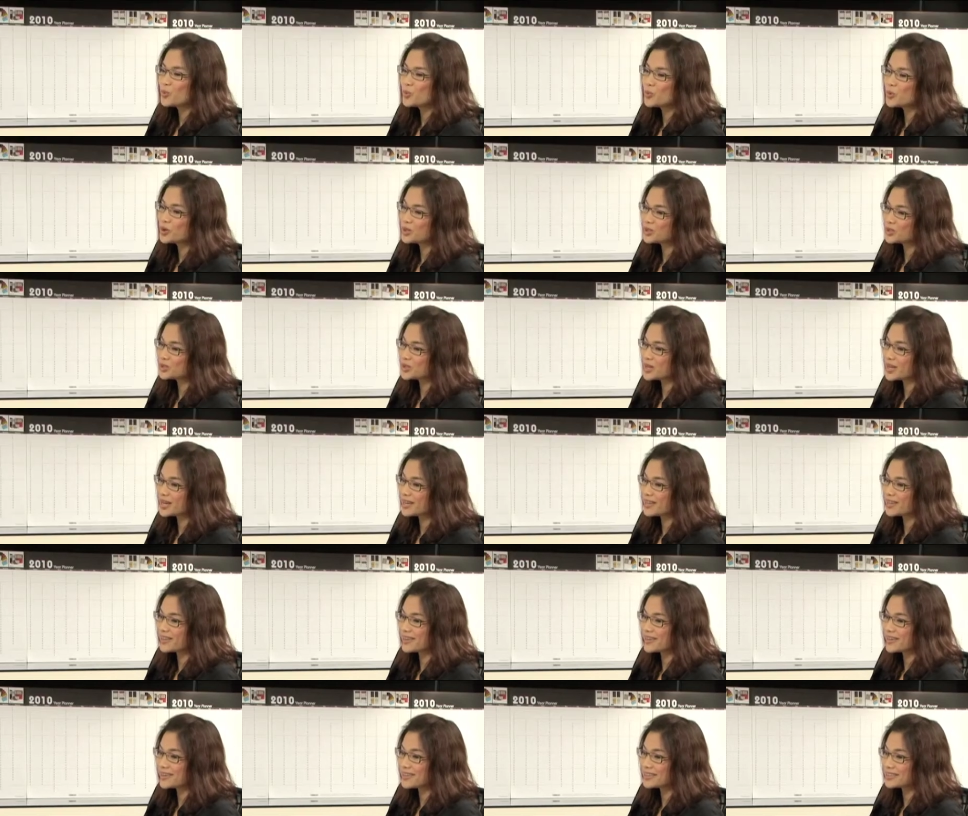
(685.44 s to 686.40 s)
What do I
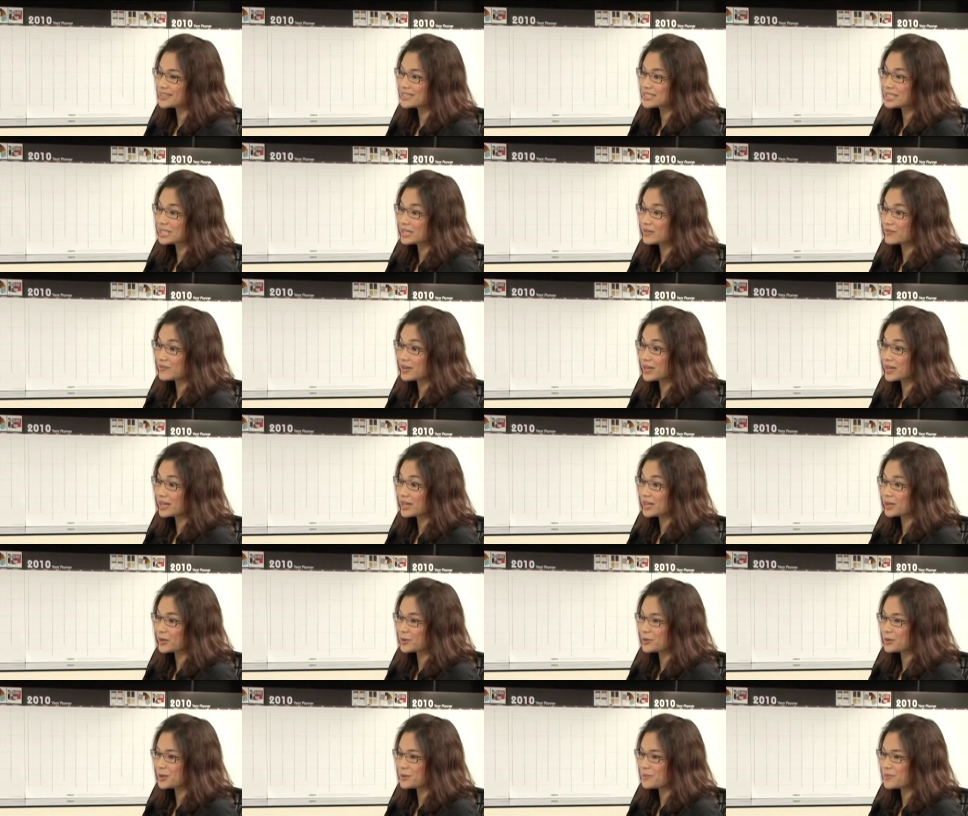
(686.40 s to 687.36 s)
get if I
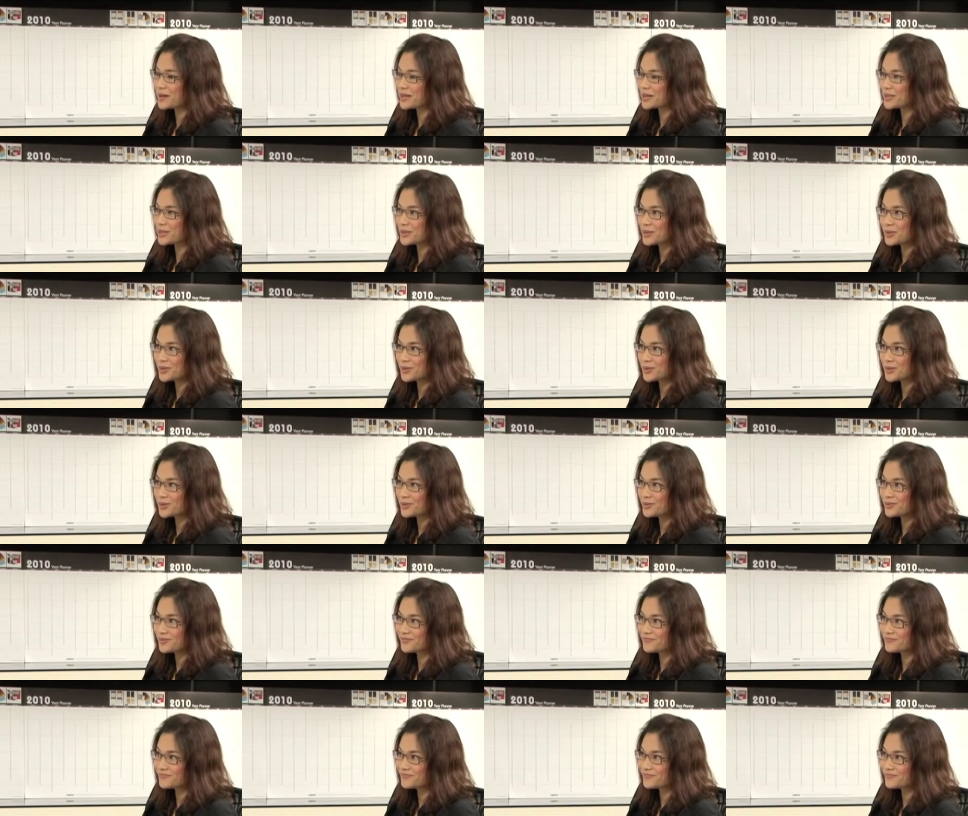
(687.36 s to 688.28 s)
only buy 2?